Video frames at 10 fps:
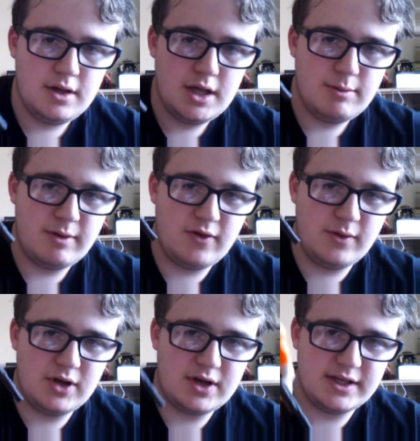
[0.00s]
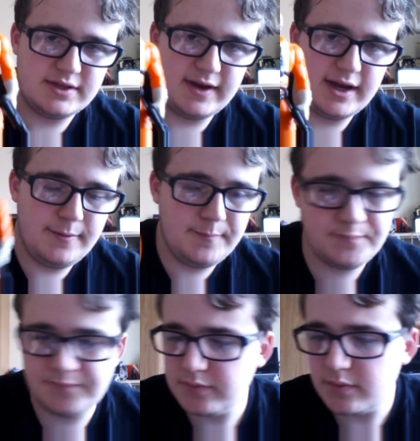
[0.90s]
Before we look at this figure,
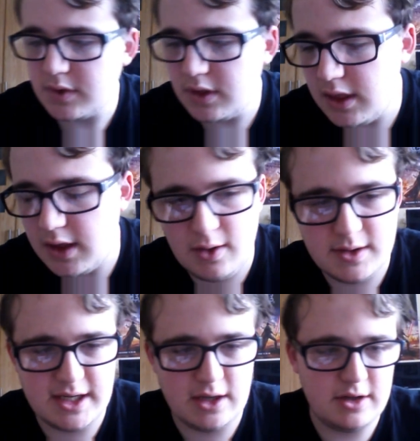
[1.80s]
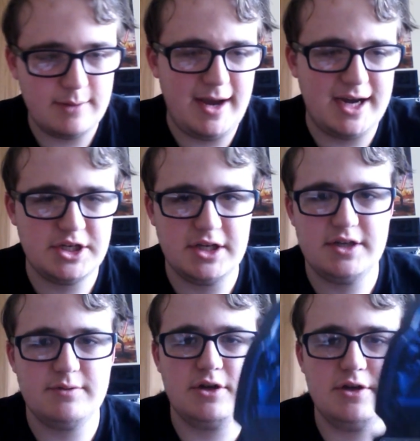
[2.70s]
we'll take a look at the packaging that this
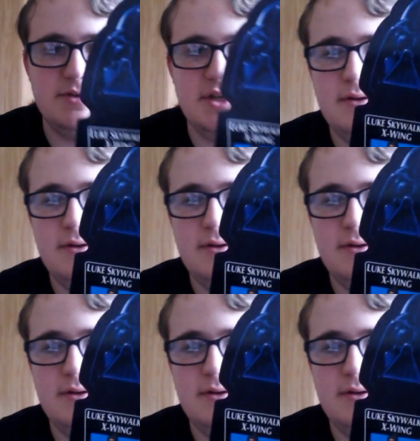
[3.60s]
one comes in.